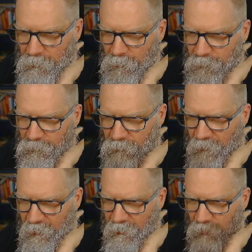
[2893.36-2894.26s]
So we've
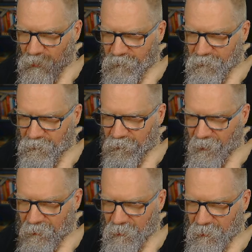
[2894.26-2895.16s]
got AWS
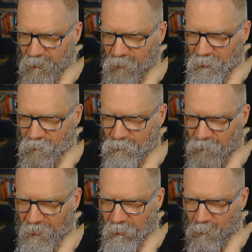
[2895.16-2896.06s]
stack name and
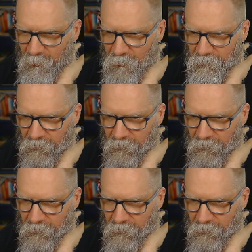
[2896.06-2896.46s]
environment.